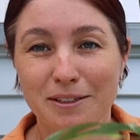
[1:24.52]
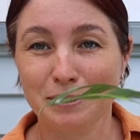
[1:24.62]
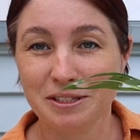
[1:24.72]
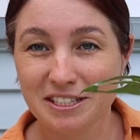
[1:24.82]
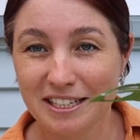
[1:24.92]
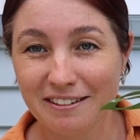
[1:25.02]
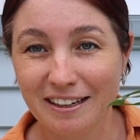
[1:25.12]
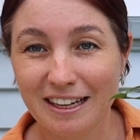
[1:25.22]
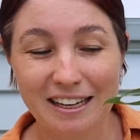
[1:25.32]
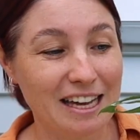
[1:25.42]

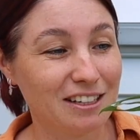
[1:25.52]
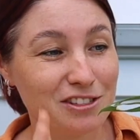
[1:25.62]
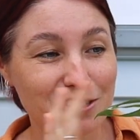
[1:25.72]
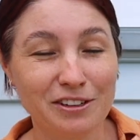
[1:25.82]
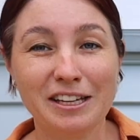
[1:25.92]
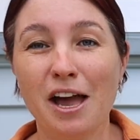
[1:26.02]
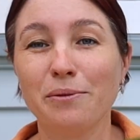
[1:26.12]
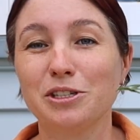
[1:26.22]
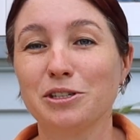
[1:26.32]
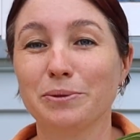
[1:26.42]
Monstera Adansonii,
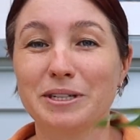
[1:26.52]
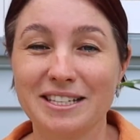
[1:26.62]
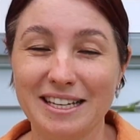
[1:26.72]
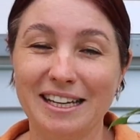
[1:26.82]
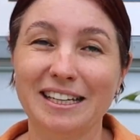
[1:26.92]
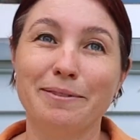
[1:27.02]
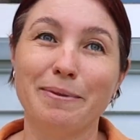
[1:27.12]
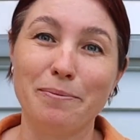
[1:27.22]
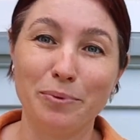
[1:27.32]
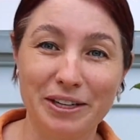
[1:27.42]
which you would have seen in
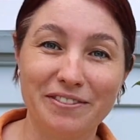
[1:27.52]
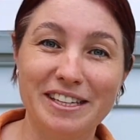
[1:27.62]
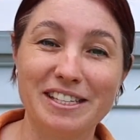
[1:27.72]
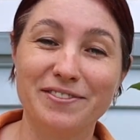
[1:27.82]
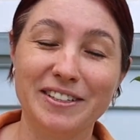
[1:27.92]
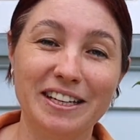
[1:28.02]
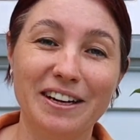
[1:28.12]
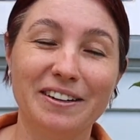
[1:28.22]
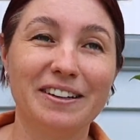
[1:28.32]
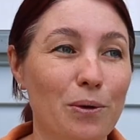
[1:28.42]
my previous
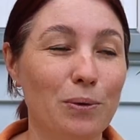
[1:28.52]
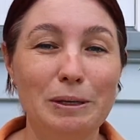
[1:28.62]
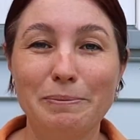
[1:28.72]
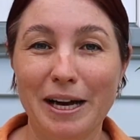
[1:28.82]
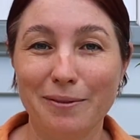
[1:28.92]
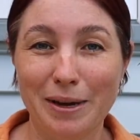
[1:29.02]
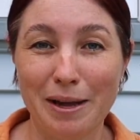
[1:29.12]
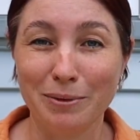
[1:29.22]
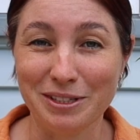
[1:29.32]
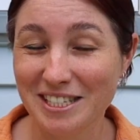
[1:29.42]
video all about my
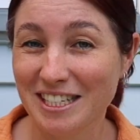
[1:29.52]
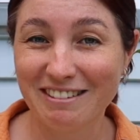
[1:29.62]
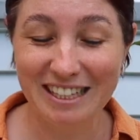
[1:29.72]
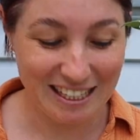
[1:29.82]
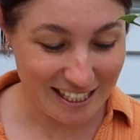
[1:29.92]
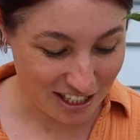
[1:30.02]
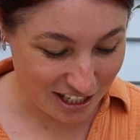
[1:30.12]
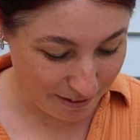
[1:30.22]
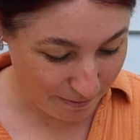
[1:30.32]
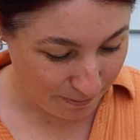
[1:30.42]
Monstera collection.